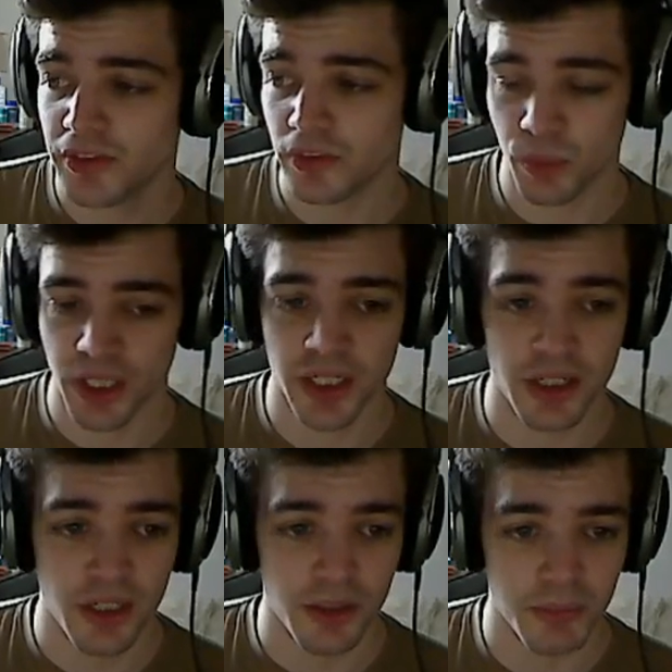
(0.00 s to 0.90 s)
where
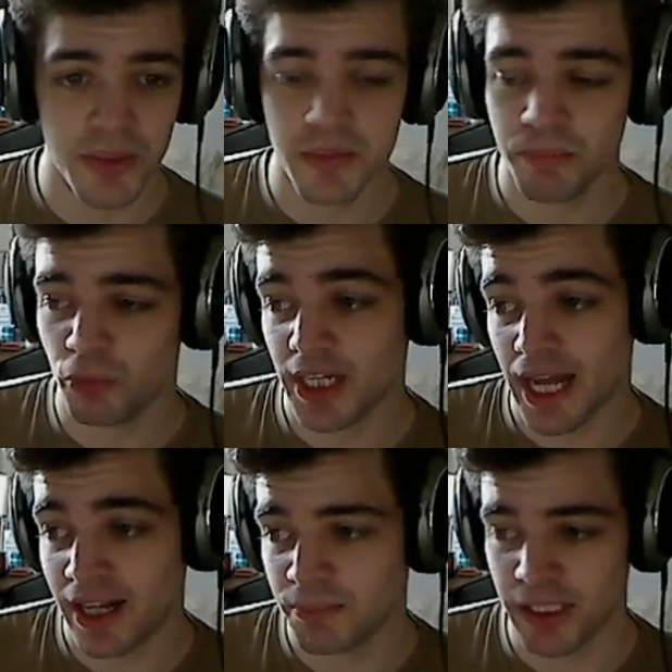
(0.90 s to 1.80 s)
maybe red
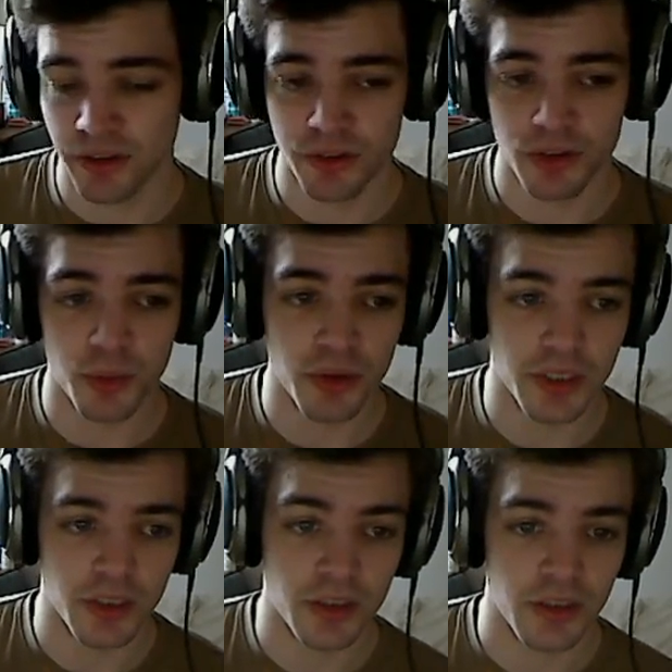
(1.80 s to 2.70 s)
and mega are
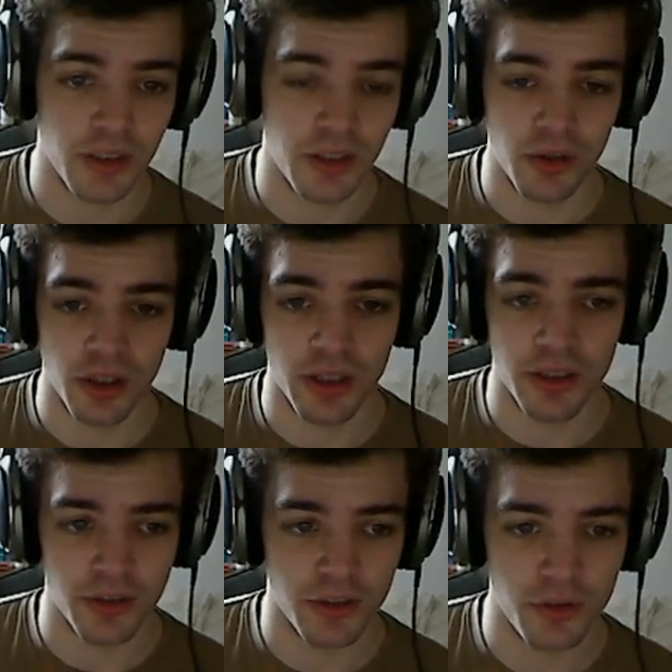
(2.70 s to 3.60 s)
spawning,
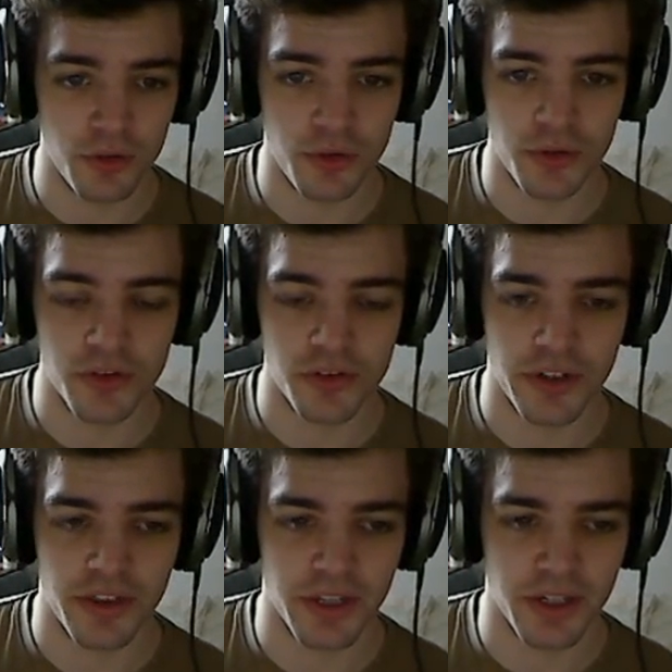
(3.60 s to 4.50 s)
and you
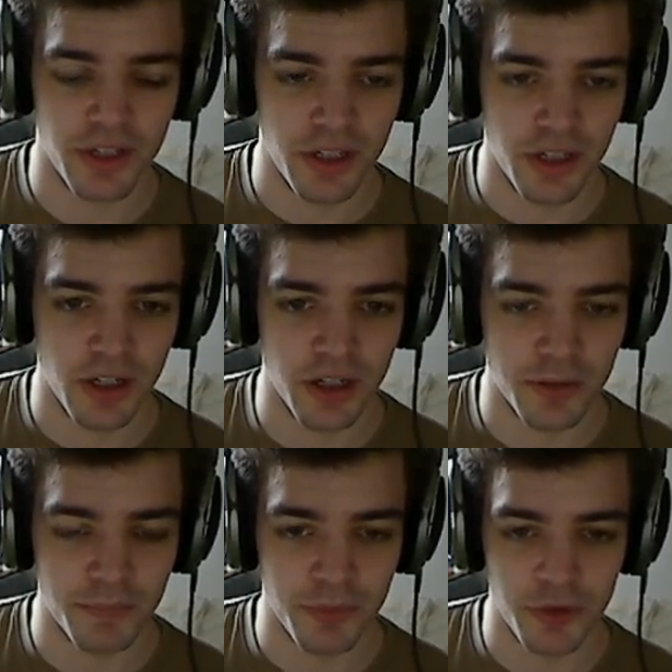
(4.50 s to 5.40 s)
decide that
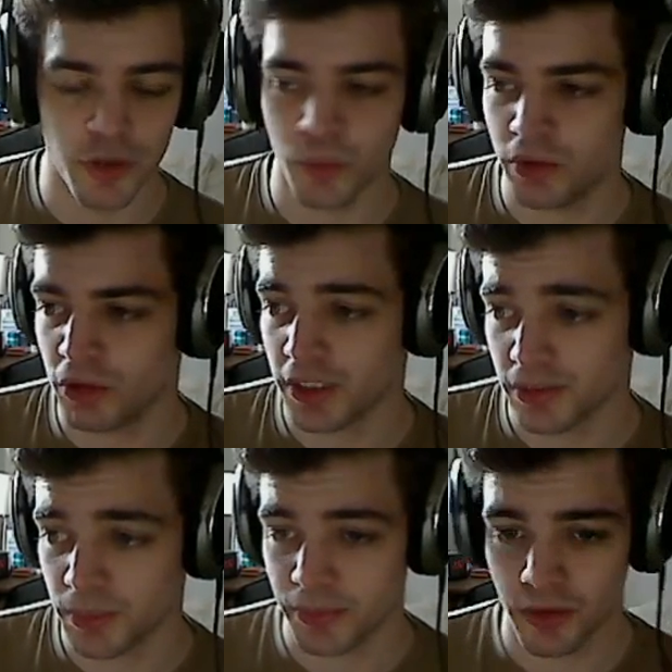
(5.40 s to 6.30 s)
you don't want to rocket
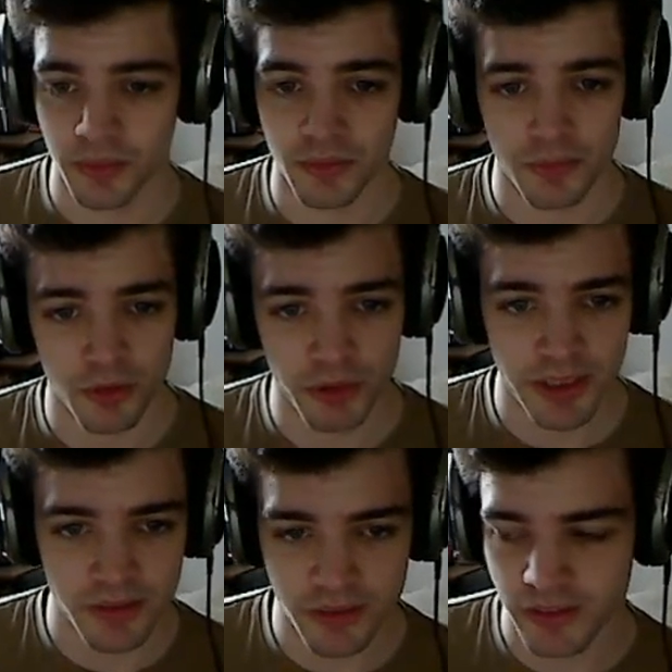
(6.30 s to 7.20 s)
jump up to red
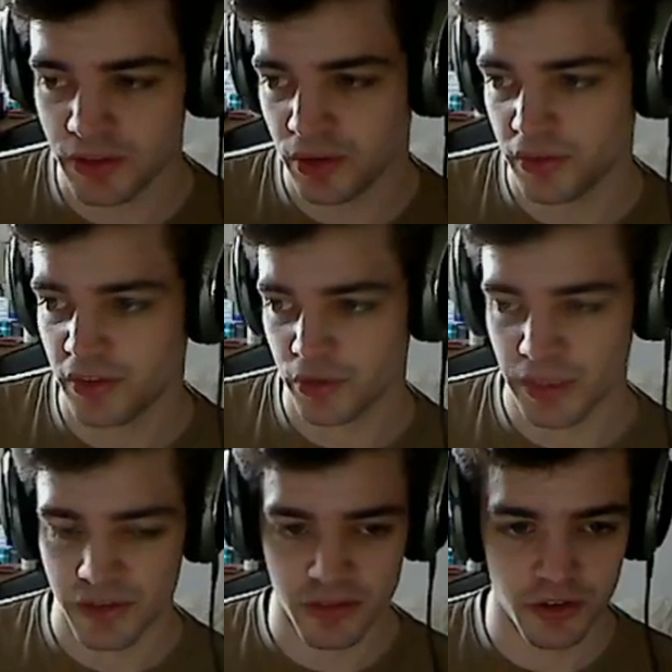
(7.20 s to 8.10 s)
because the
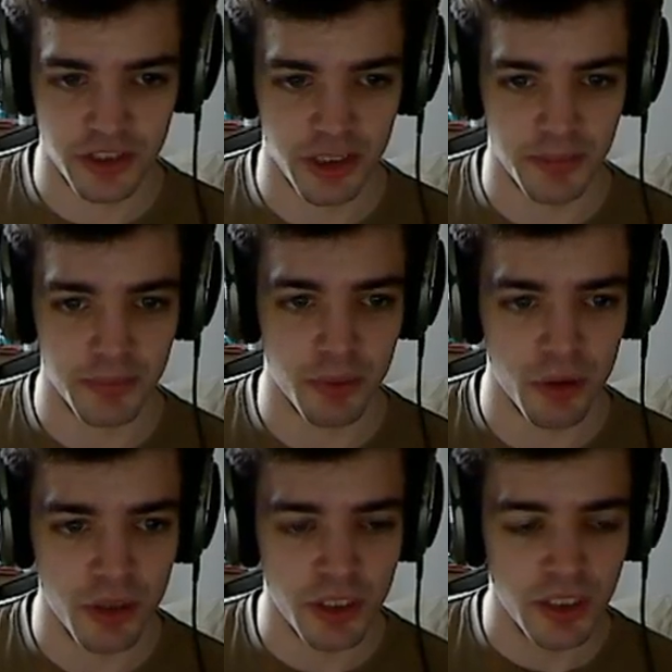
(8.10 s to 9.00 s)
situation's looking a bit
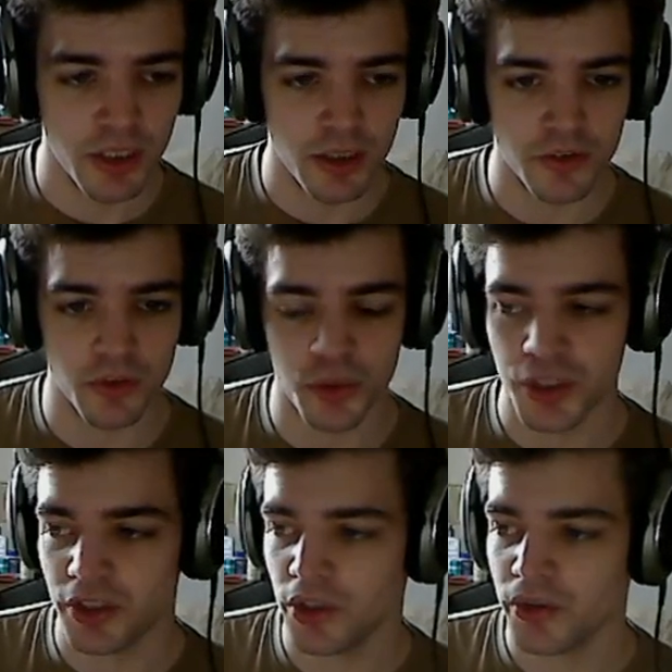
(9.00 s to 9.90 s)
poor. So what you
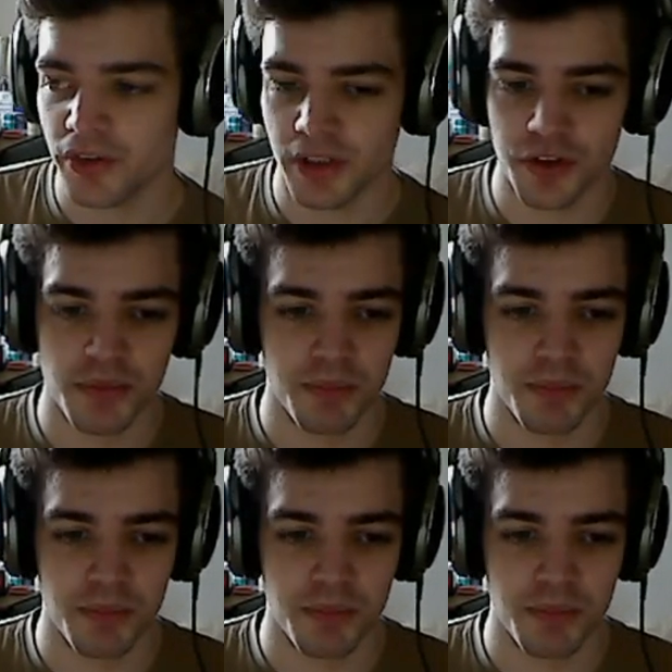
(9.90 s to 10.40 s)
can do is then you can